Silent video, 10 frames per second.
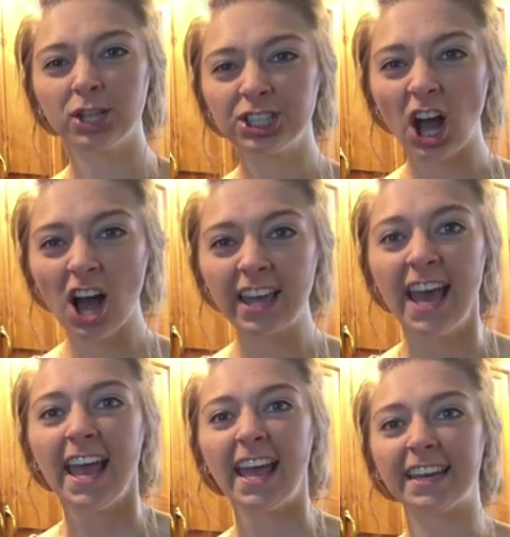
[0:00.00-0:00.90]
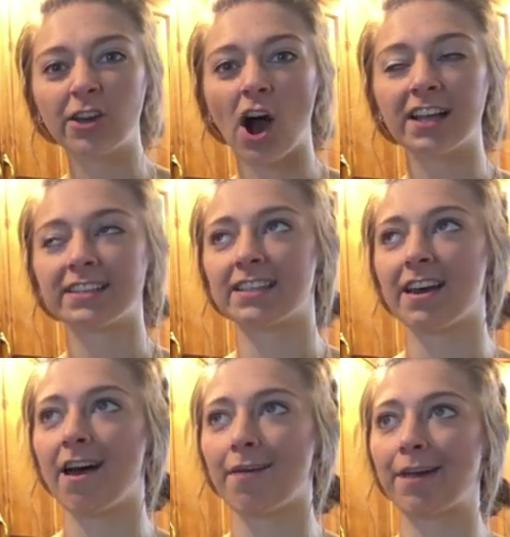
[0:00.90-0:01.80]
shock and cause
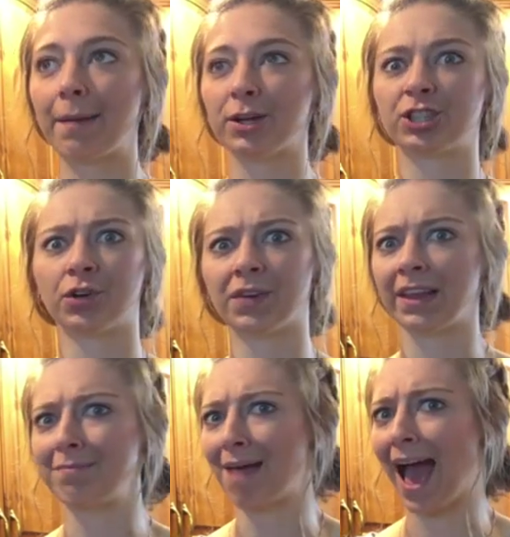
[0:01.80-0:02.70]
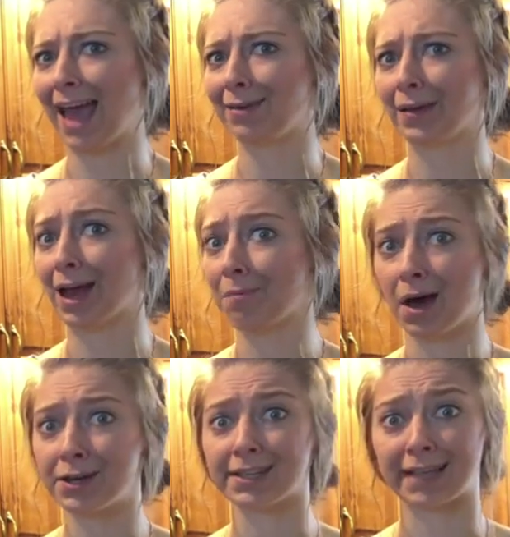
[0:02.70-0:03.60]
the fibers to really mat and become
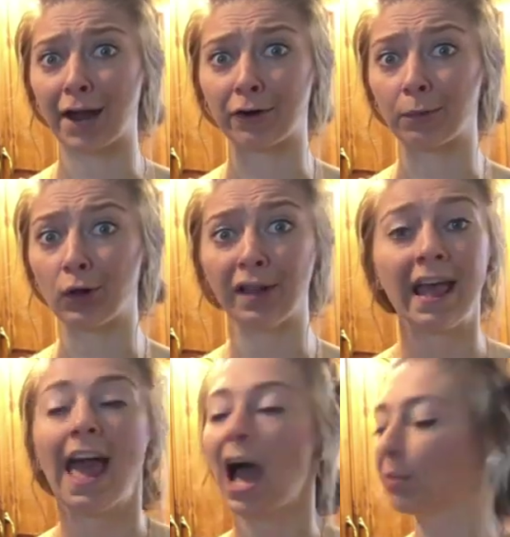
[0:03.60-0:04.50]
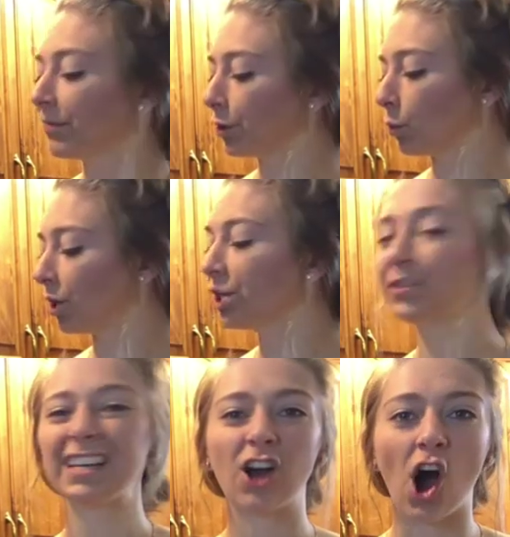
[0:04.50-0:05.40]
undesirable. However, we're
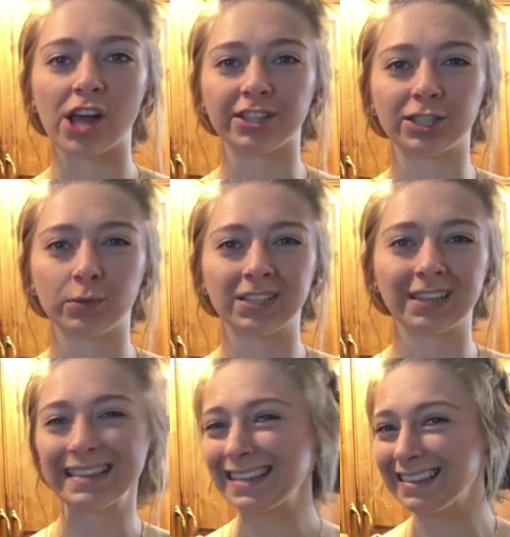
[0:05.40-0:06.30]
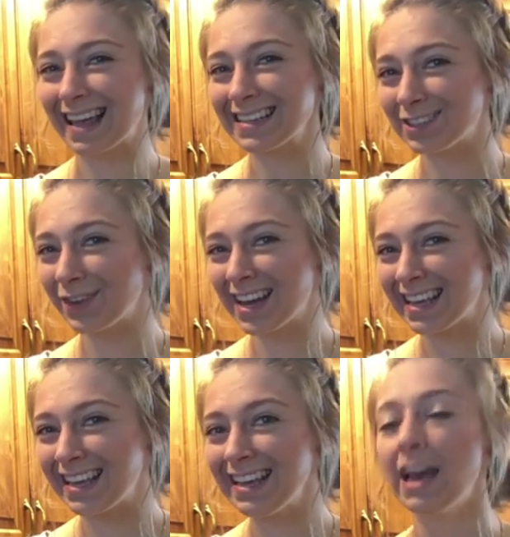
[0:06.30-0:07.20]
using cotton, so it's a little less
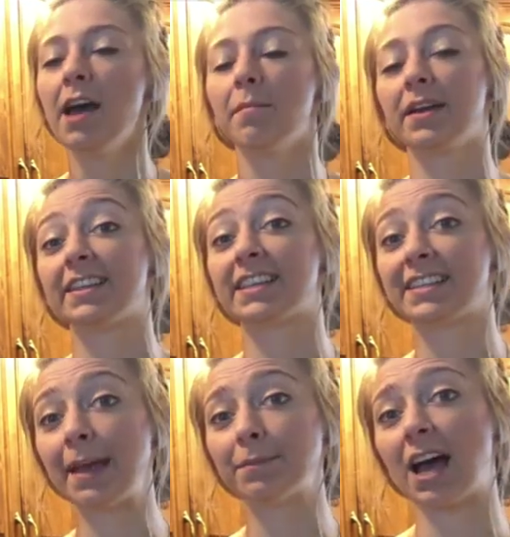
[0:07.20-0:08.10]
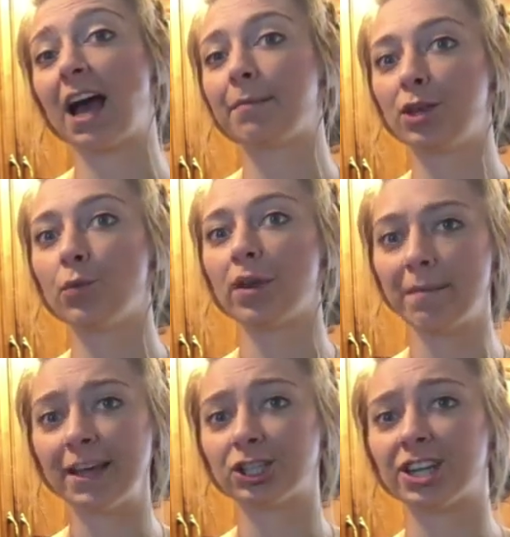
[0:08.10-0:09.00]
finicky, but at the same time, you wanna
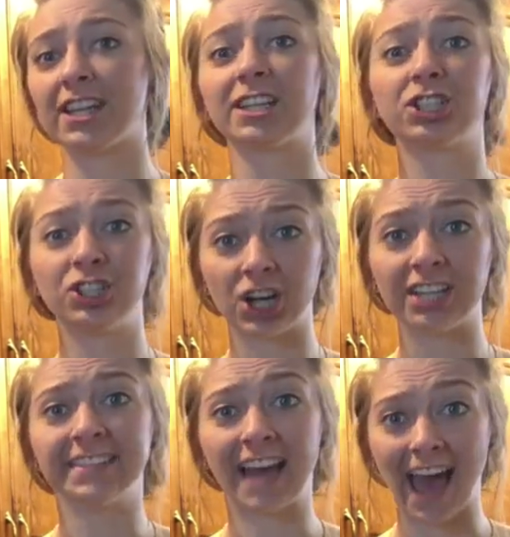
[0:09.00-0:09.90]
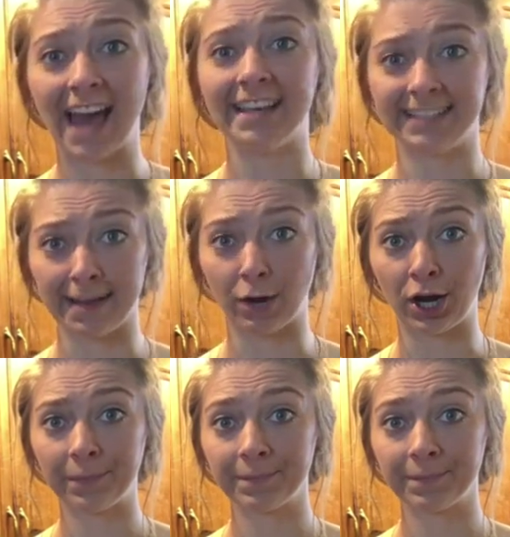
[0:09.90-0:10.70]
make sure that it's just at a simmer.